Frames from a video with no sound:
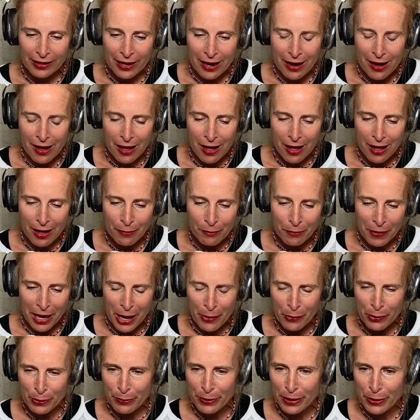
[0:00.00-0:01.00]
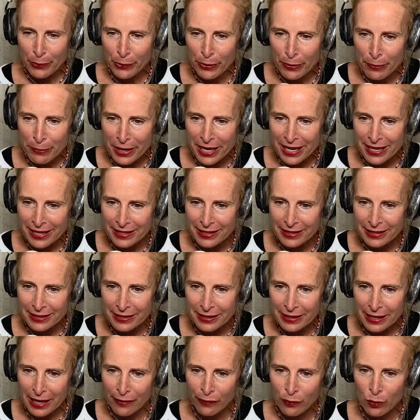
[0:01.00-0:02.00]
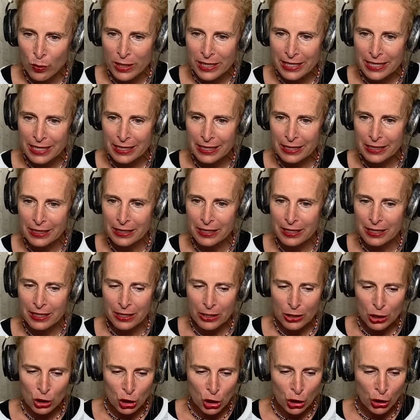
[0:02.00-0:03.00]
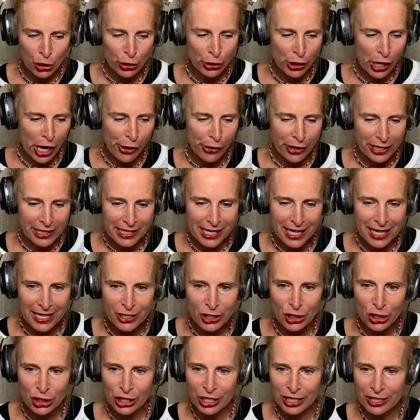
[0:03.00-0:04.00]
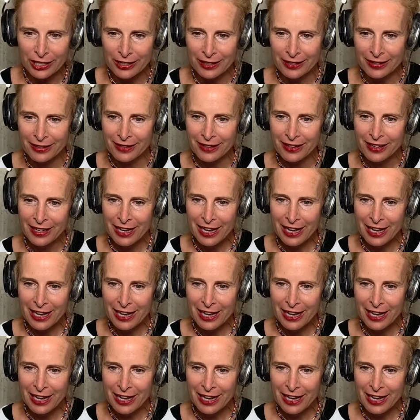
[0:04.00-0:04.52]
I would be remiss if we didn't turn our attention,